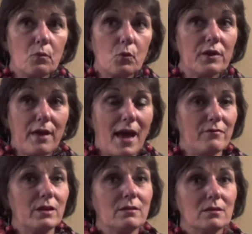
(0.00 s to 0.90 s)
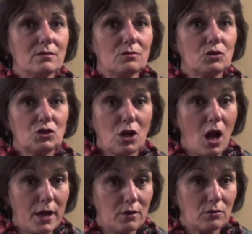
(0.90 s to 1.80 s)
with having this
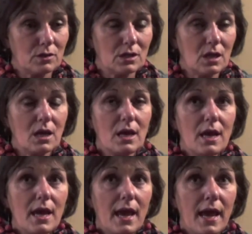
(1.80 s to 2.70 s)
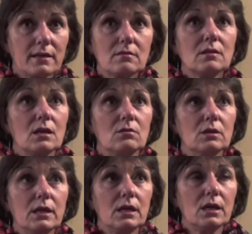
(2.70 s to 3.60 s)
child. And
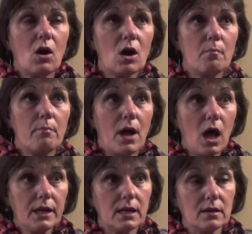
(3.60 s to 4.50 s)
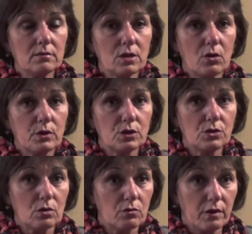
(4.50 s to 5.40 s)
suddenly our bodies go
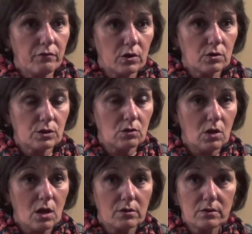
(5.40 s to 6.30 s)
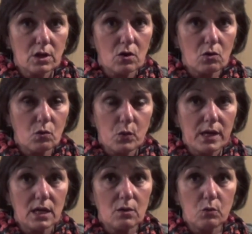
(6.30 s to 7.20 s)
into a reversal also.
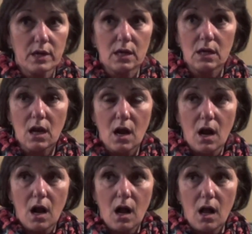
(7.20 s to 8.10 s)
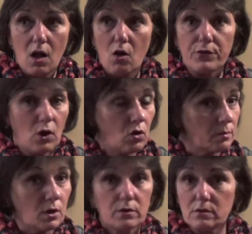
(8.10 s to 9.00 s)
The
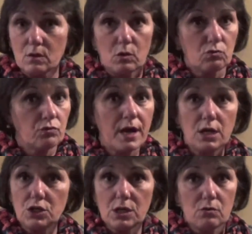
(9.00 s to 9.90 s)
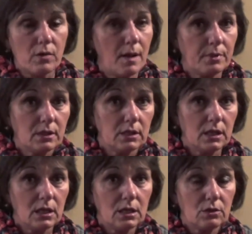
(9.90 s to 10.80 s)
hormones that were raging
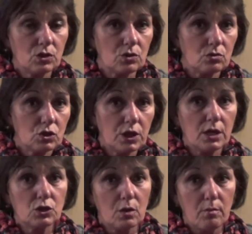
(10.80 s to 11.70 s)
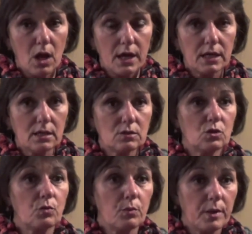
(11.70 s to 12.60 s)
rapidly to change our bodies to
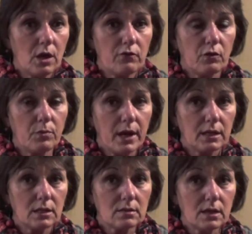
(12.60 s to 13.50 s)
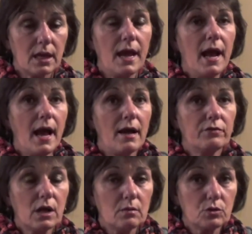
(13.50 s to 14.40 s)
prepare for pregnancy
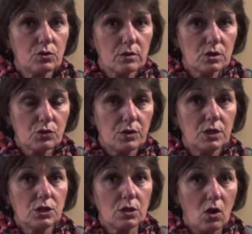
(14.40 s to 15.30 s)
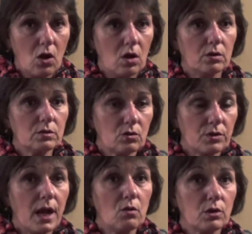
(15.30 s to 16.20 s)
have come to a screeching halt. So
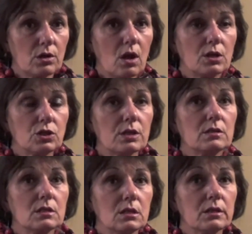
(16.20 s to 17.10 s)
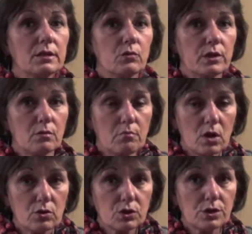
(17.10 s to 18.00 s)
now we're not just dealing with
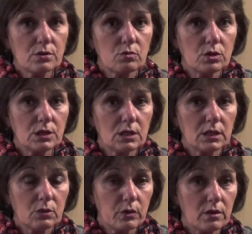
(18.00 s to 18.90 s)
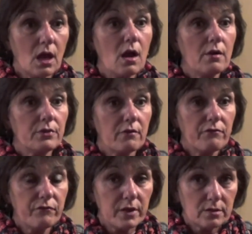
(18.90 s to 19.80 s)
emotions, we're dealing with the
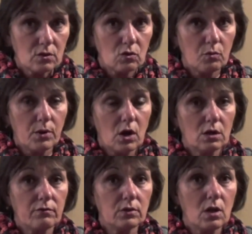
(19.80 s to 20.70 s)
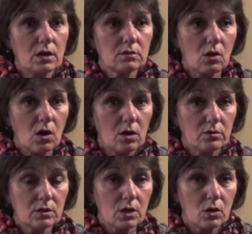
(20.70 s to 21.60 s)
physical part of loss
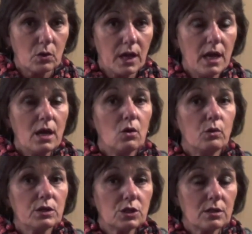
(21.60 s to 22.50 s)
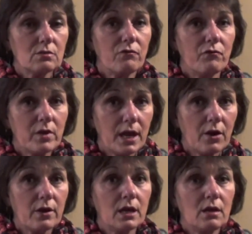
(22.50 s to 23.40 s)
also, which is
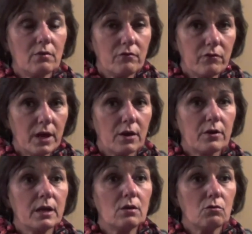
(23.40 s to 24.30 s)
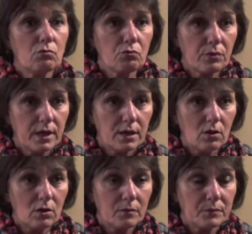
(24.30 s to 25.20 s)
very, very
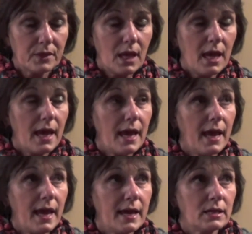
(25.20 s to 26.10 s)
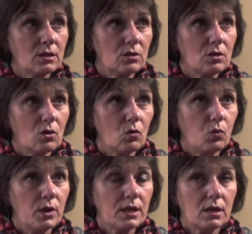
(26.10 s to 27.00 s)
real. And
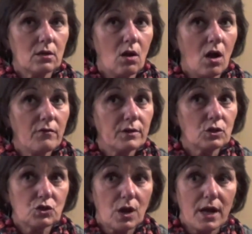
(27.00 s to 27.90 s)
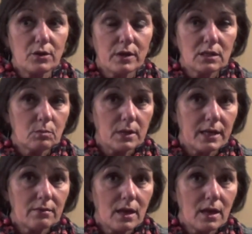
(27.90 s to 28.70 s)
we can often try to explain